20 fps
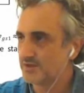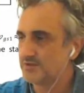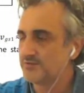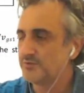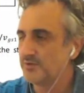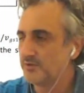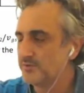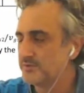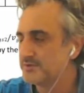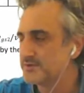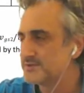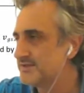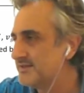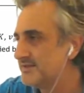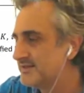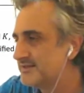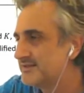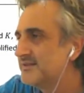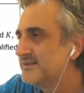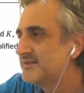Okay, we will see
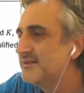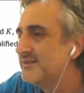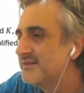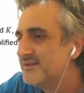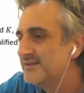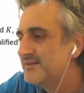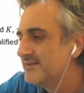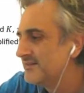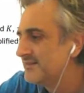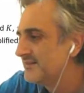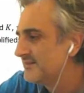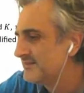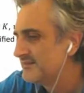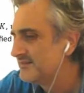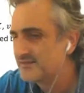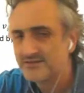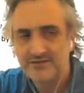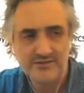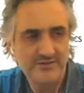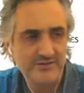that.
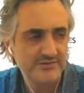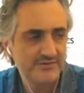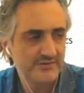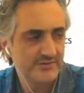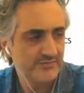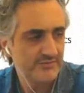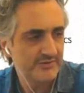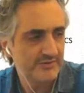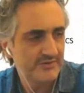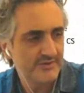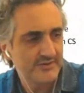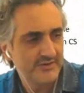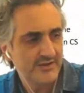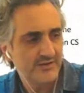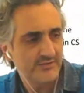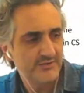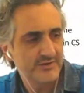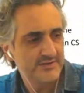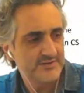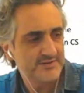
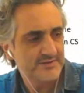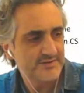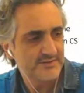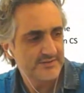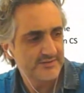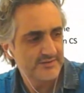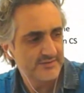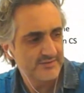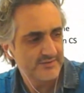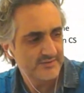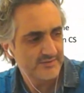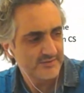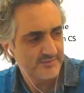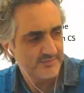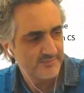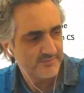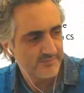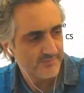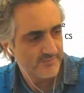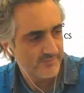Now it's
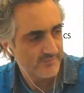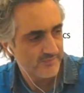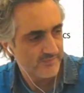okay.